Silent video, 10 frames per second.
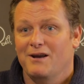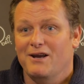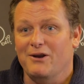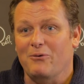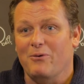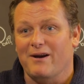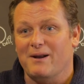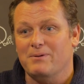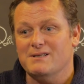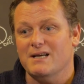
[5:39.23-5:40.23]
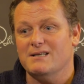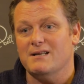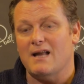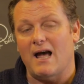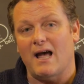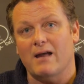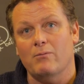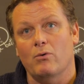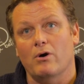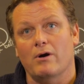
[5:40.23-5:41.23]
You know, we're in a position now
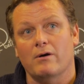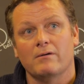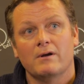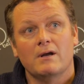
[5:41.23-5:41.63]
where